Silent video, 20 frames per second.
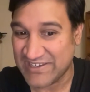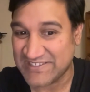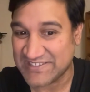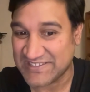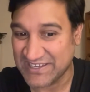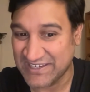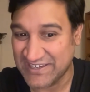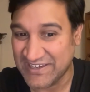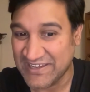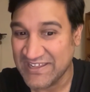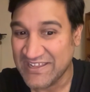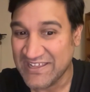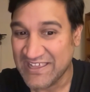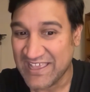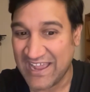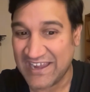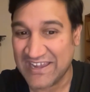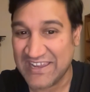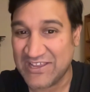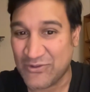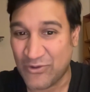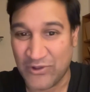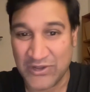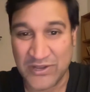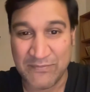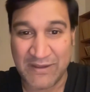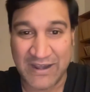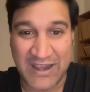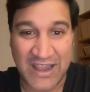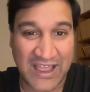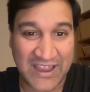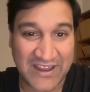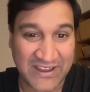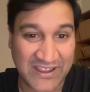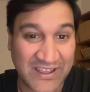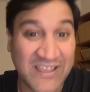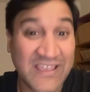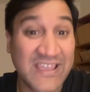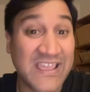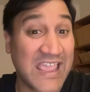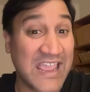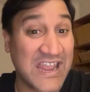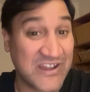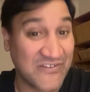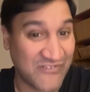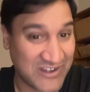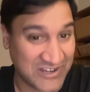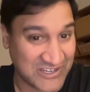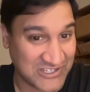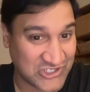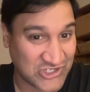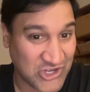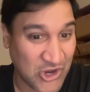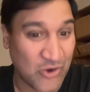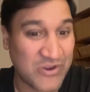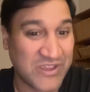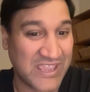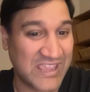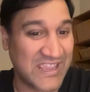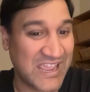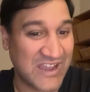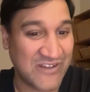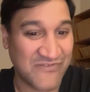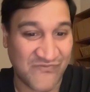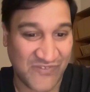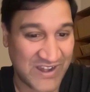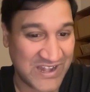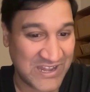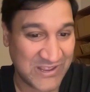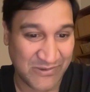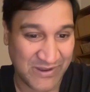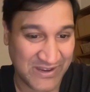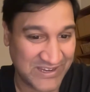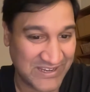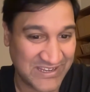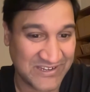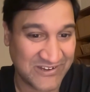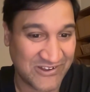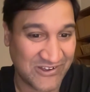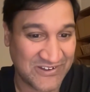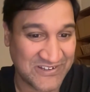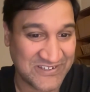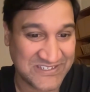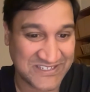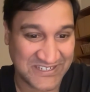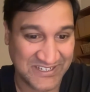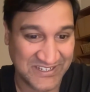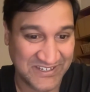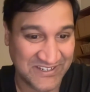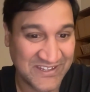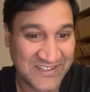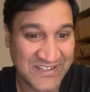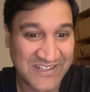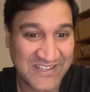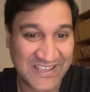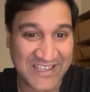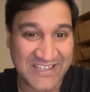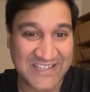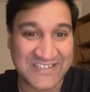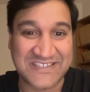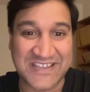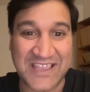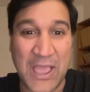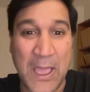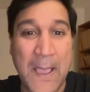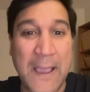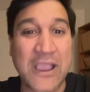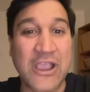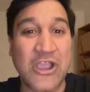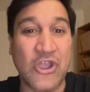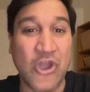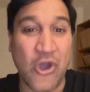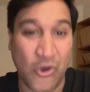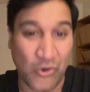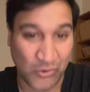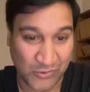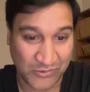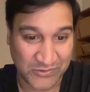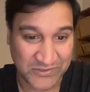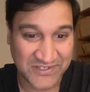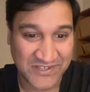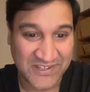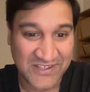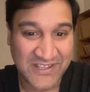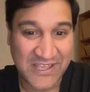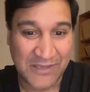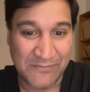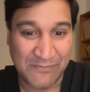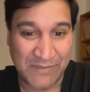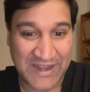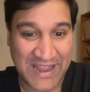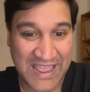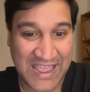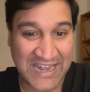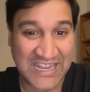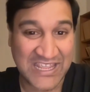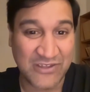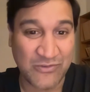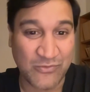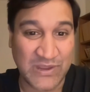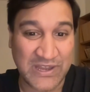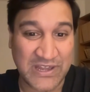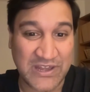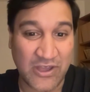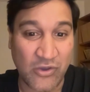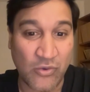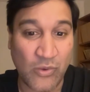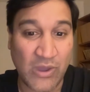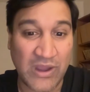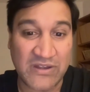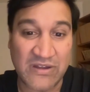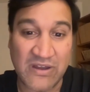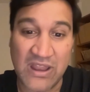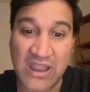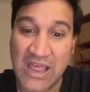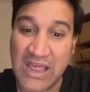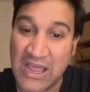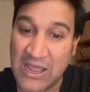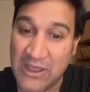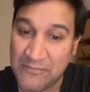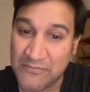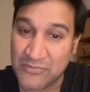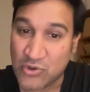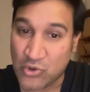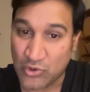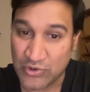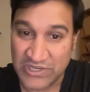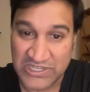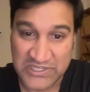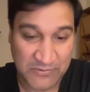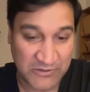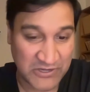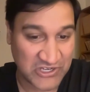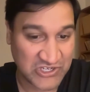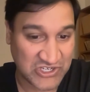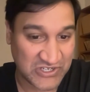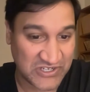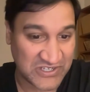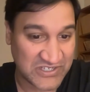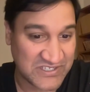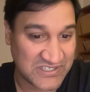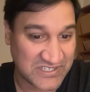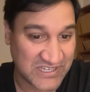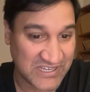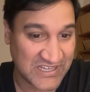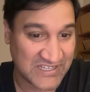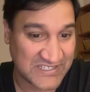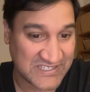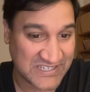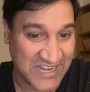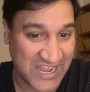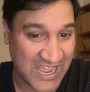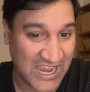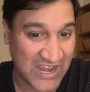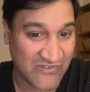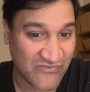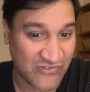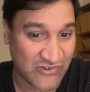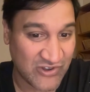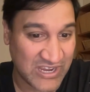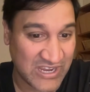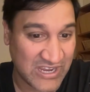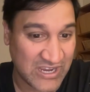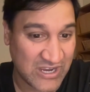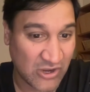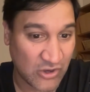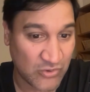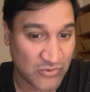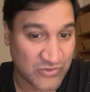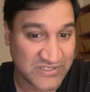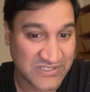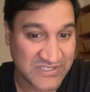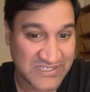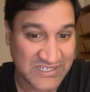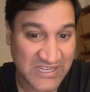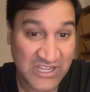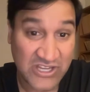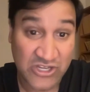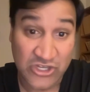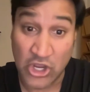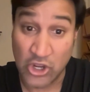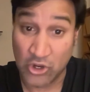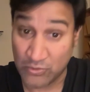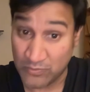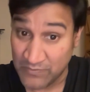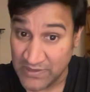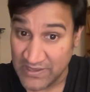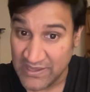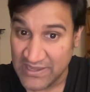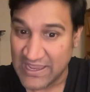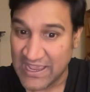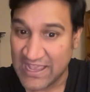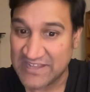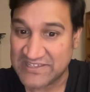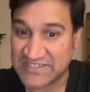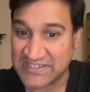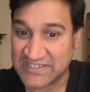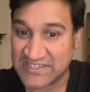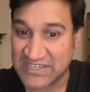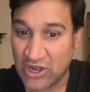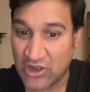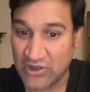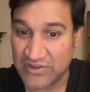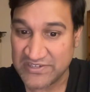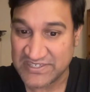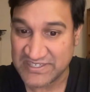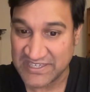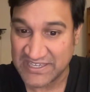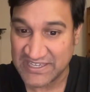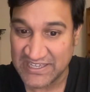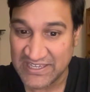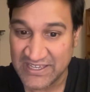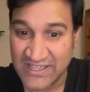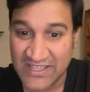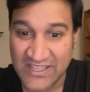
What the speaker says: said, and he called him a liar in a very joking and funny way. Honestly, it's gold. But Ali, we know what Courtney's prediction is. It's an Ivory Coast. No, it's a DRC